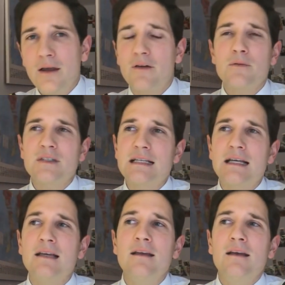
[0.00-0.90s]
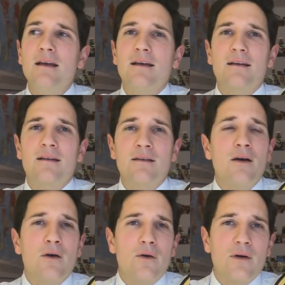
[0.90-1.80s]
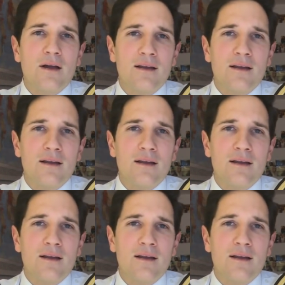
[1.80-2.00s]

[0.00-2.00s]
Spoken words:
If I would say no, and